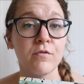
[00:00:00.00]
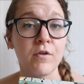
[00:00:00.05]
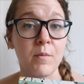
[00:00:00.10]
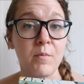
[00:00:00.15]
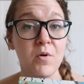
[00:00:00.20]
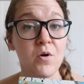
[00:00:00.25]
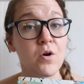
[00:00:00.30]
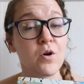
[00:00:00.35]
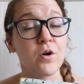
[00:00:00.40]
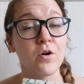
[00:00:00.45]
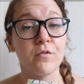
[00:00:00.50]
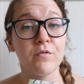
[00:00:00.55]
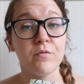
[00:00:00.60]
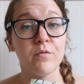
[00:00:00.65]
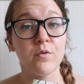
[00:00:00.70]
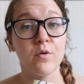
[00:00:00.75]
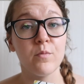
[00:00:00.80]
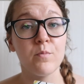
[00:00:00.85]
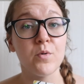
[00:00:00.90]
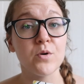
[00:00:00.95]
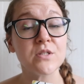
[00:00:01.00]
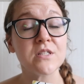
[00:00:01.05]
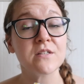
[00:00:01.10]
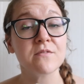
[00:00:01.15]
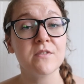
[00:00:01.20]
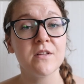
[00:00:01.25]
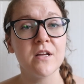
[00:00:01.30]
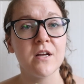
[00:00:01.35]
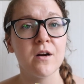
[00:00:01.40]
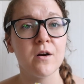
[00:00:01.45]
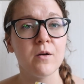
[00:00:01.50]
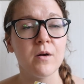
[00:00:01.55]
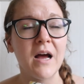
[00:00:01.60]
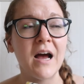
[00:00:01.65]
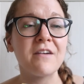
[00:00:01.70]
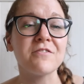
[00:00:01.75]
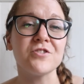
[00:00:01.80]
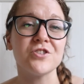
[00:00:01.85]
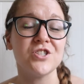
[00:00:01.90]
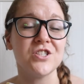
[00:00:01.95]
from her for most of the year
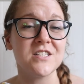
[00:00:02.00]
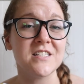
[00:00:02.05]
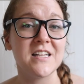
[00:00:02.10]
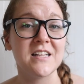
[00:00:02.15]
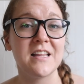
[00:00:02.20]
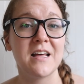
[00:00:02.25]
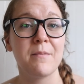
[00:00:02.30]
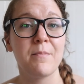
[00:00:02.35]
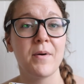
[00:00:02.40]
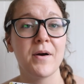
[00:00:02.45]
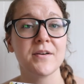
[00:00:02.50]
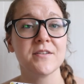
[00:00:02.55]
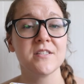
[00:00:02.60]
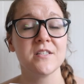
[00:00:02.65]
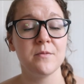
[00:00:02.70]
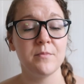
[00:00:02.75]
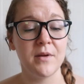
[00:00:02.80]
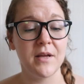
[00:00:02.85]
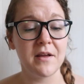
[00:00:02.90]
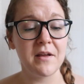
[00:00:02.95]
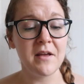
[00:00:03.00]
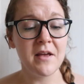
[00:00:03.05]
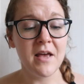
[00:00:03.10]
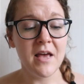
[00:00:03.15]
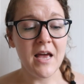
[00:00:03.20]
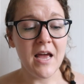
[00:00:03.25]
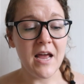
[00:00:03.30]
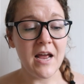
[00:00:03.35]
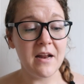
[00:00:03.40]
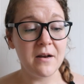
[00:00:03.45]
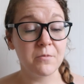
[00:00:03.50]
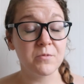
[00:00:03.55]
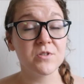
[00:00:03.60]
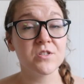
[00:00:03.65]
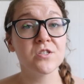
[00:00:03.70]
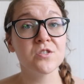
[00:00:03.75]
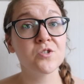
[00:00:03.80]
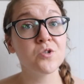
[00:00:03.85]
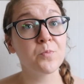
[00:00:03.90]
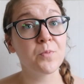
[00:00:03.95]
after she sent that box to me, and it
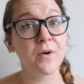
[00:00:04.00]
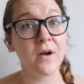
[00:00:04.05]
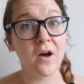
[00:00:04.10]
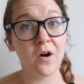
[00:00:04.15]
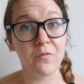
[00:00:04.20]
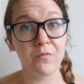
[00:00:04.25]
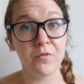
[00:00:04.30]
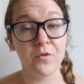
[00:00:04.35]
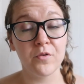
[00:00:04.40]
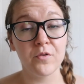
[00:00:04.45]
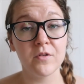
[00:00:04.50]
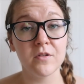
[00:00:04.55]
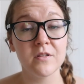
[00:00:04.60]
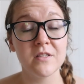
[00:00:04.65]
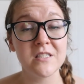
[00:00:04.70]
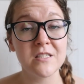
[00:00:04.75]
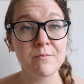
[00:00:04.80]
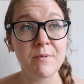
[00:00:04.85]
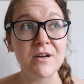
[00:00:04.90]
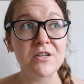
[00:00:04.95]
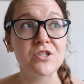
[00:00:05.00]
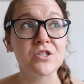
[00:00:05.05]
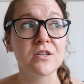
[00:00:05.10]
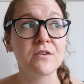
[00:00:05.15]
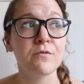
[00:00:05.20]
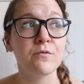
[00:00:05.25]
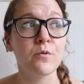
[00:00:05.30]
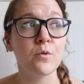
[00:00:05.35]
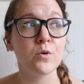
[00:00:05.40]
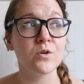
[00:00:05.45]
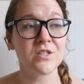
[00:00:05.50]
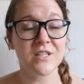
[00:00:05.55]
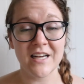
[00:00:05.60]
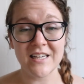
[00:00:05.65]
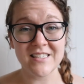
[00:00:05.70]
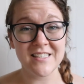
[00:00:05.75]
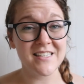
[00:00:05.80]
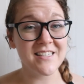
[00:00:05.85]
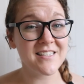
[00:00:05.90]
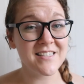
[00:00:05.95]
was super helpful, especially for
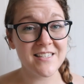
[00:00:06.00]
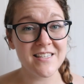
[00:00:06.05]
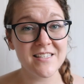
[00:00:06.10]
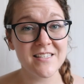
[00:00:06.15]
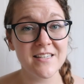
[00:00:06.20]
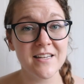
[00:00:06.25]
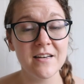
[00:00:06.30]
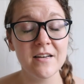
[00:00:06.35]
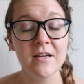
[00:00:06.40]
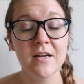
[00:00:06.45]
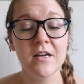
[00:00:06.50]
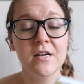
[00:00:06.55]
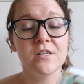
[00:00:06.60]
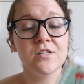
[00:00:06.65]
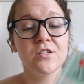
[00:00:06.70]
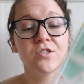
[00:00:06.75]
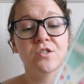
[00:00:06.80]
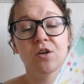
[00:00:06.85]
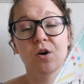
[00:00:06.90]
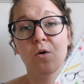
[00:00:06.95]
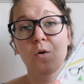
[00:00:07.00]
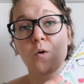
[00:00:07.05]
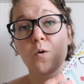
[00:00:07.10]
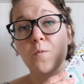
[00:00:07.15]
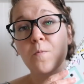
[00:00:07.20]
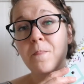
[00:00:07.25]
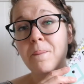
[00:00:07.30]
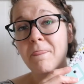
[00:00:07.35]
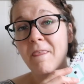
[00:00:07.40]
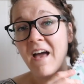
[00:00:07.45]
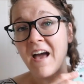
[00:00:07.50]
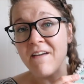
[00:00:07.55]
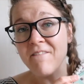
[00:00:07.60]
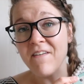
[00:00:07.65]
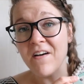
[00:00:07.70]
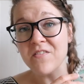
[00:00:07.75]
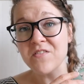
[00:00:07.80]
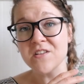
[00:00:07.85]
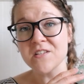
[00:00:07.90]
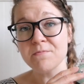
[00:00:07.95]
testing season. So I
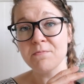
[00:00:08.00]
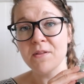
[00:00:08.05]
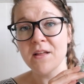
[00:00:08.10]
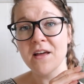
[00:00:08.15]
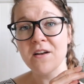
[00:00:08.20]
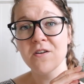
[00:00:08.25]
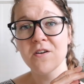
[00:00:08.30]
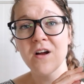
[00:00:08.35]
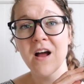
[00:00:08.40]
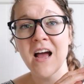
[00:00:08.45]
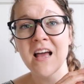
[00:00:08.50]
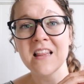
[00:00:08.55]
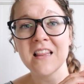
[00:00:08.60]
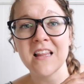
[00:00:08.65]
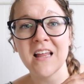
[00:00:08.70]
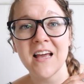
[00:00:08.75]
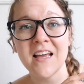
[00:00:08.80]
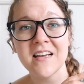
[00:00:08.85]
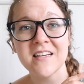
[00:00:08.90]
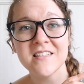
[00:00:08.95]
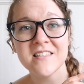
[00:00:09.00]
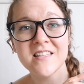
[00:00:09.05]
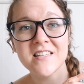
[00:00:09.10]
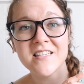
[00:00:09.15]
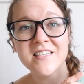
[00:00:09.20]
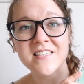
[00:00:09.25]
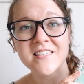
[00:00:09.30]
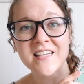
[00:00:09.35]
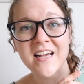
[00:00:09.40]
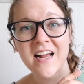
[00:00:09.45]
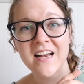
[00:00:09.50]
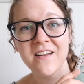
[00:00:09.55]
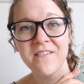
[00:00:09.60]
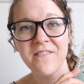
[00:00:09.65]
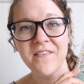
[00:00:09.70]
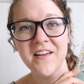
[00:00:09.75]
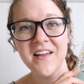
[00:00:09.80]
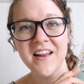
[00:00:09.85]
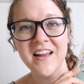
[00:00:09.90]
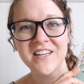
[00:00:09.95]
found this planner. I liked the design
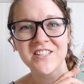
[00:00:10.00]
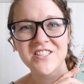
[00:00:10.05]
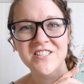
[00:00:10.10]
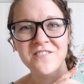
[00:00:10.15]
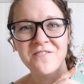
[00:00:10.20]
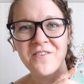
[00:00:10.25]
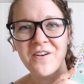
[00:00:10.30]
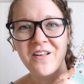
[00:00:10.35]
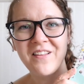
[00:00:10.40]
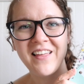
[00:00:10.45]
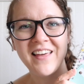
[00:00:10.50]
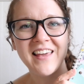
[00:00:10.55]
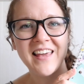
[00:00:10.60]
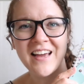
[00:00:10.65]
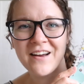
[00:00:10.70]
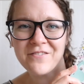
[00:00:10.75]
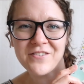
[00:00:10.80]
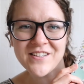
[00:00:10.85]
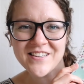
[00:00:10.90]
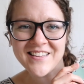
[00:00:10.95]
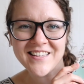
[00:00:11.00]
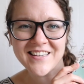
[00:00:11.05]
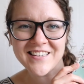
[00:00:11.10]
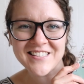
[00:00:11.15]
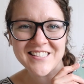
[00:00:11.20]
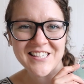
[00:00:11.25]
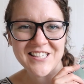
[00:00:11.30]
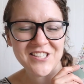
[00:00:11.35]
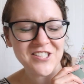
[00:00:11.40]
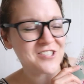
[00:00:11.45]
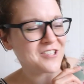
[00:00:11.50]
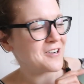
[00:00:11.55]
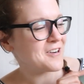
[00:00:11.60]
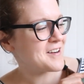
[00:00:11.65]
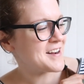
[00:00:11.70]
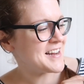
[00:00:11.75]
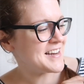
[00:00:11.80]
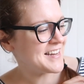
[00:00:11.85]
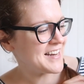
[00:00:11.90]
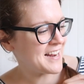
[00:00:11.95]
of it. It just felt like everything
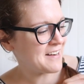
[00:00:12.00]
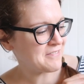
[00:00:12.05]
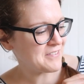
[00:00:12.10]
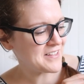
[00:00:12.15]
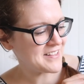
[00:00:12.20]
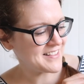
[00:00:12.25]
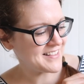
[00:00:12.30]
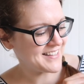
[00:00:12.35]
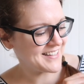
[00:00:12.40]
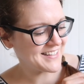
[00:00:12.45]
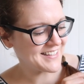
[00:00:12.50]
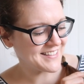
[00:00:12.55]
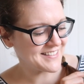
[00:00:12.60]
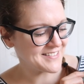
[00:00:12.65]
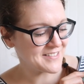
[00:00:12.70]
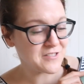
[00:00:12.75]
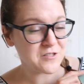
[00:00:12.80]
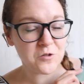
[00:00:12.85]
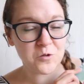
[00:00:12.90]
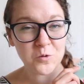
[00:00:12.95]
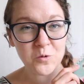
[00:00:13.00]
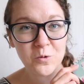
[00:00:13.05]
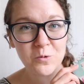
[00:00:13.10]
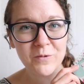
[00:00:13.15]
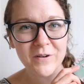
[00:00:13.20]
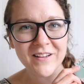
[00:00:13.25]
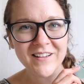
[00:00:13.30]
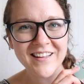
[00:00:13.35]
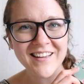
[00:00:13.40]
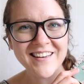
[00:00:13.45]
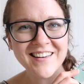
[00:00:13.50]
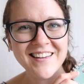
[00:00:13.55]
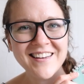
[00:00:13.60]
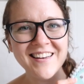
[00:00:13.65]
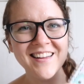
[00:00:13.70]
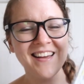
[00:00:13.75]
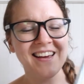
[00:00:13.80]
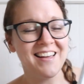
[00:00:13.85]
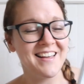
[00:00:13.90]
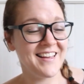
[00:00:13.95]
teacher and everything school
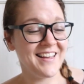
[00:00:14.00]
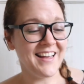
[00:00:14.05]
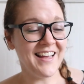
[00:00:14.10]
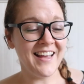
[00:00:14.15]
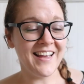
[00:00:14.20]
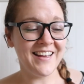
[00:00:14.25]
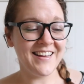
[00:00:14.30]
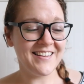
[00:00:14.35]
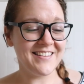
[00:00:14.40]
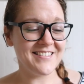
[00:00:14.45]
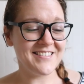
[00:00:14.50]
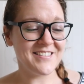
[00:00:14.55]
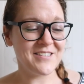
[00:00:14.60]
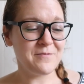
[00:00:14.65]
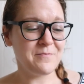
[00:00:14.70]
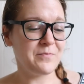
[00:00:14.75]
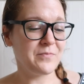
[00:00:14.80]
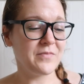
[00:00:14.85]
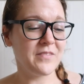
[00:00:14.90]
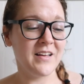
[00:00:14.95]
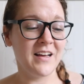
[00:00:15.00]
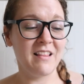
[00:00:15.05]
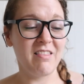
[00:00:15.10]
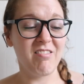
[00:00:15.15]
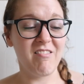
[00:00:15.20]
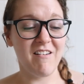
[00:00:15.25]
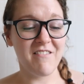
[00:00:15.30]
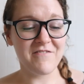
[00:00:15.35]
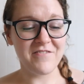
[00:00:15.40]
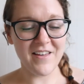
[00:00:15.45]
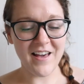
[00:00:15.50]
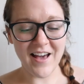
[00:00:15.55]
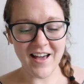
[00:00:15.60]
related. And I love